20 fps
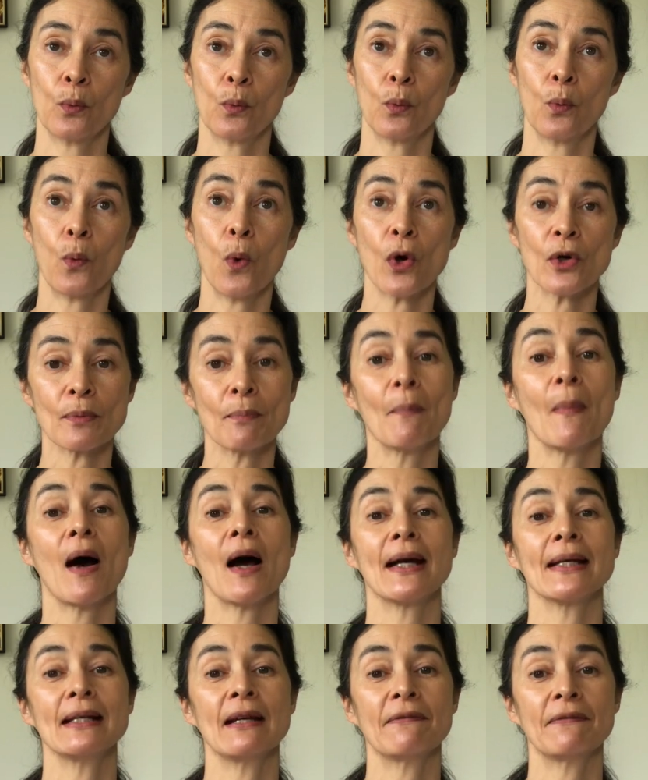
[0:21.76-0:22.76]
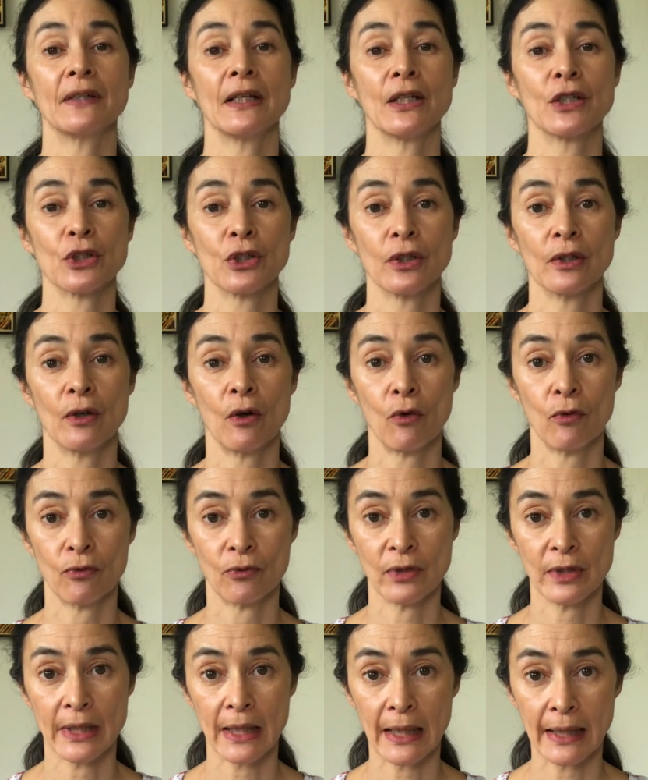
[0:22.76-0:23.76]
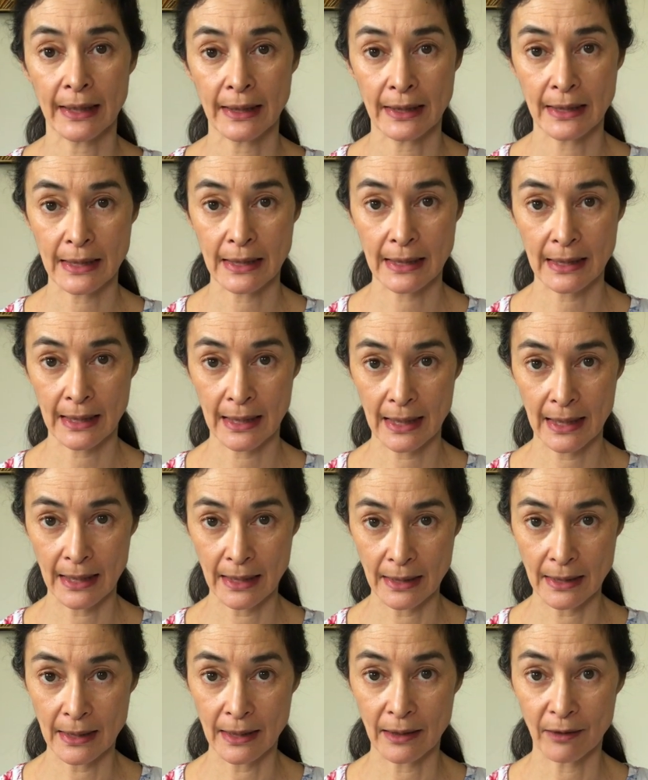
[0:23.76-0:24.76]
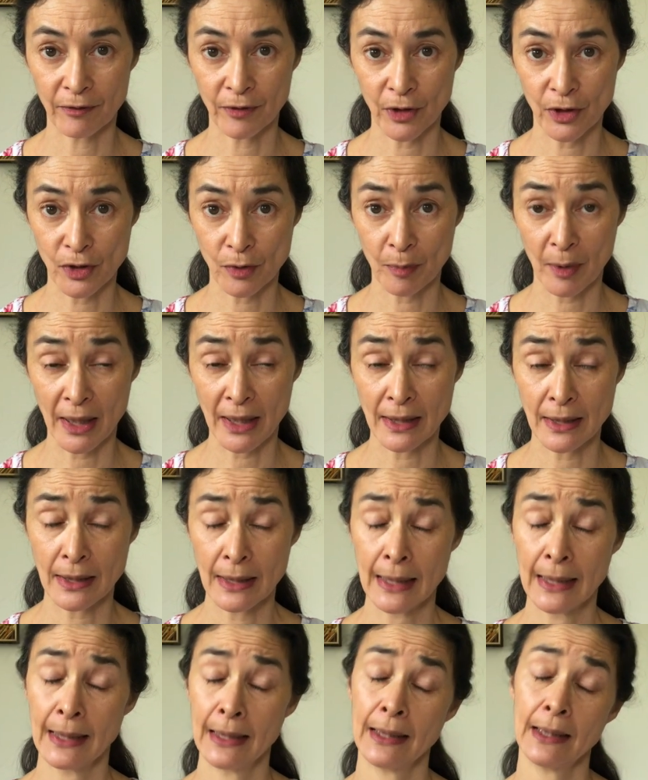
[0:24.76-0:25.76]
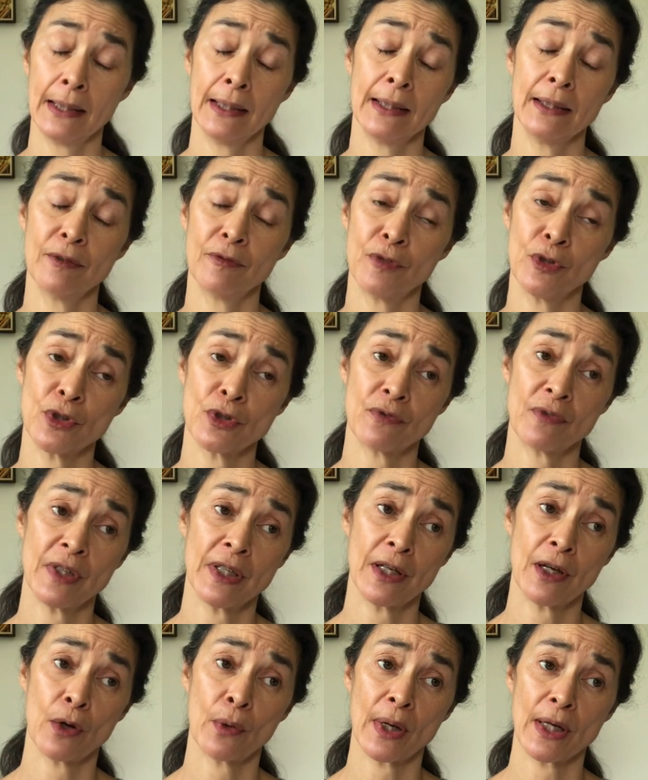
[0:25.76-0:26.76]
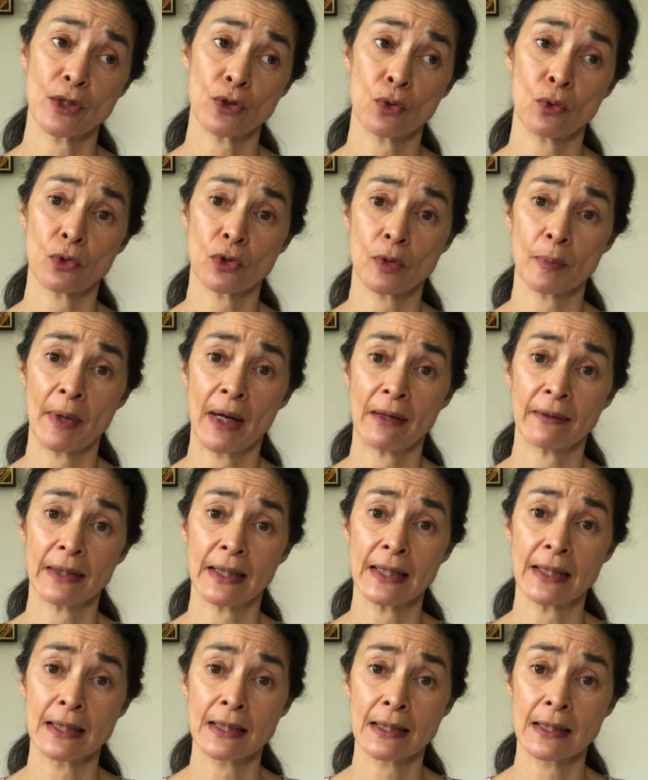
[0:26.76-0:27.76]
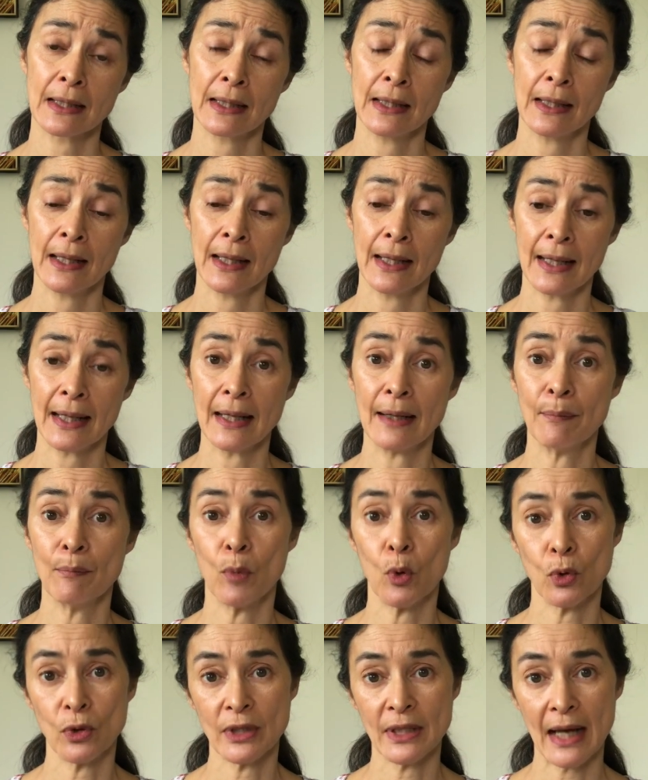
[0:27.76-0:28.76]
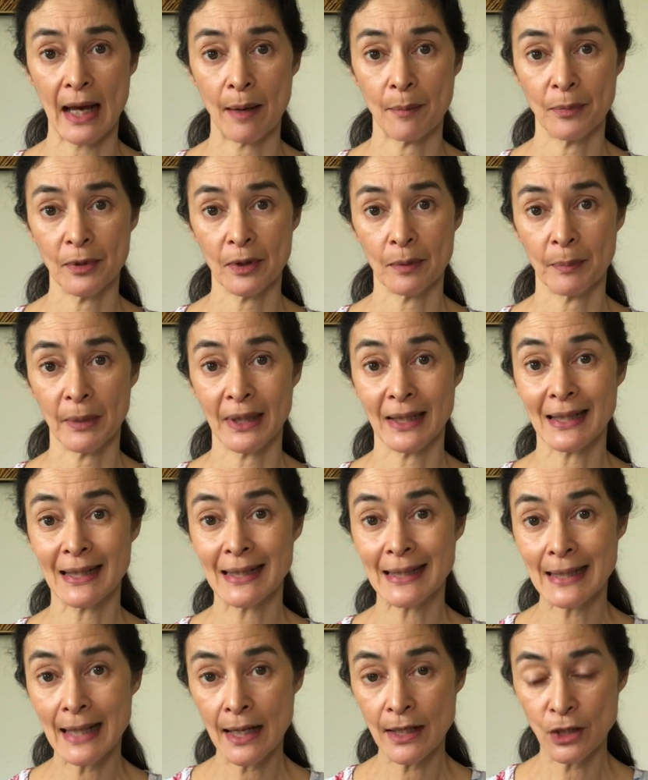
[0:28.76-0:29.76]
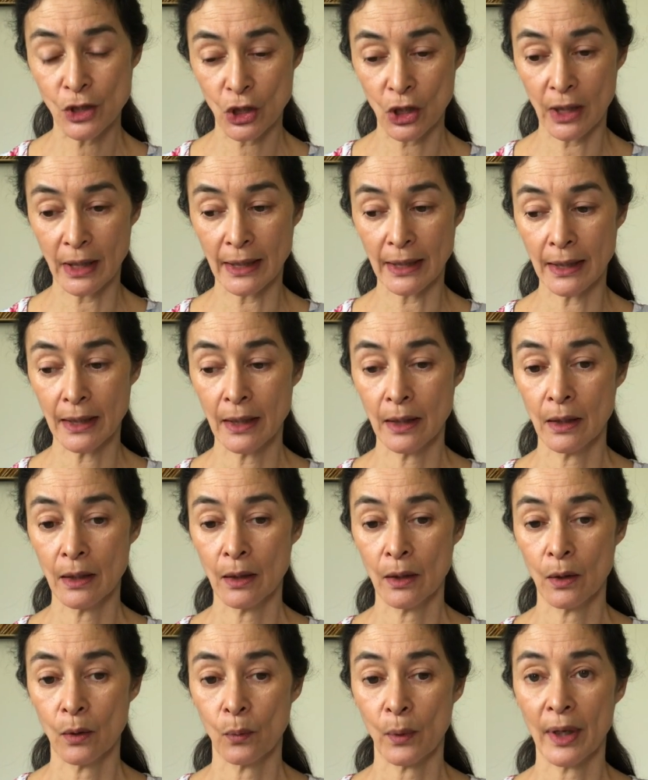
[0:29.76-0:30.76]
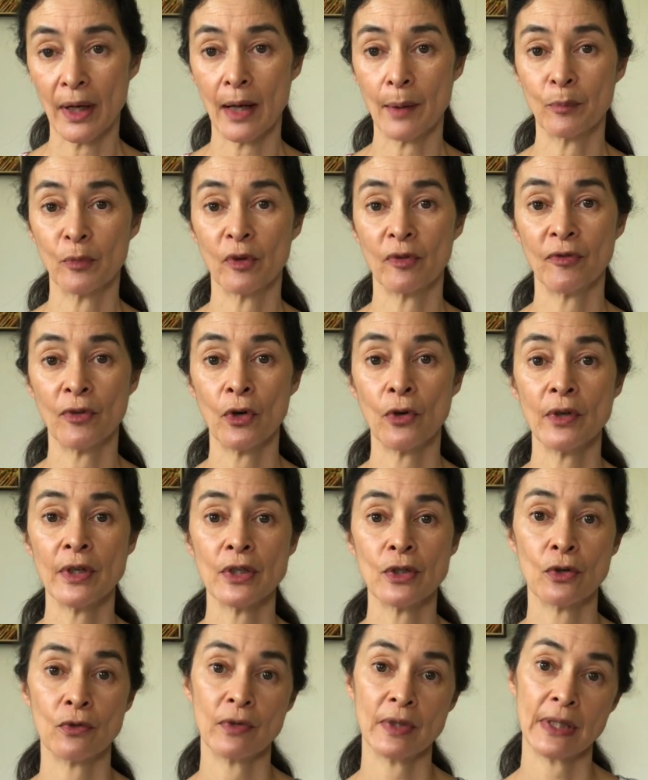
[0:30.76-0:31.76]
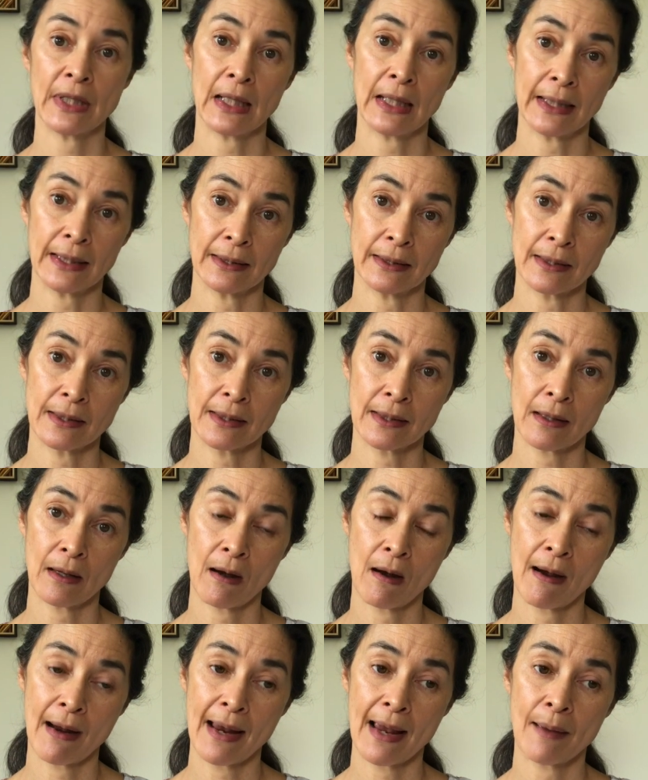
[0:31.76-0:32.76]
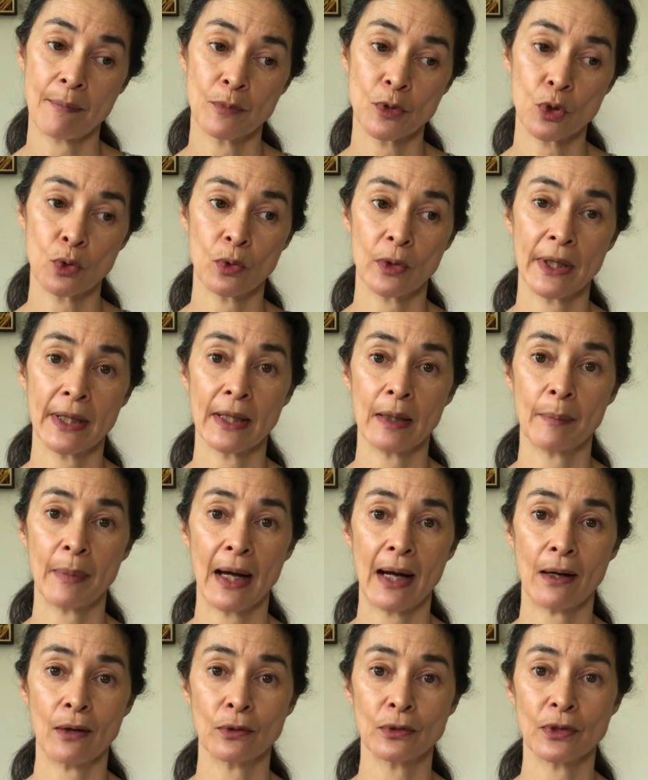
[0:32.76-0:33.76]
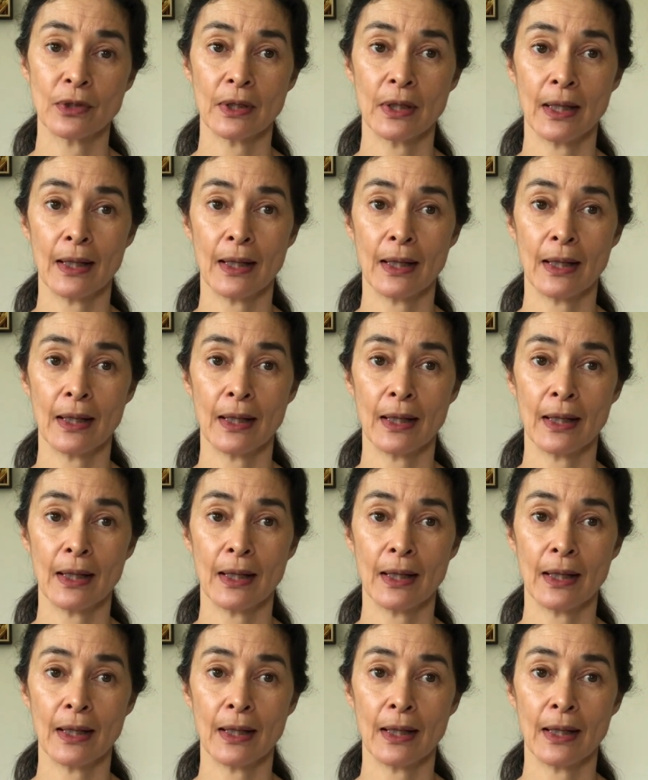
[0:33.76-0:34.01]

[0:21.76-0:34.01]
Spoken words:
what my definition of resilience is in the first place. In the first video I talked about this in more depth, but essentially when I'm referring to resilience I am talking about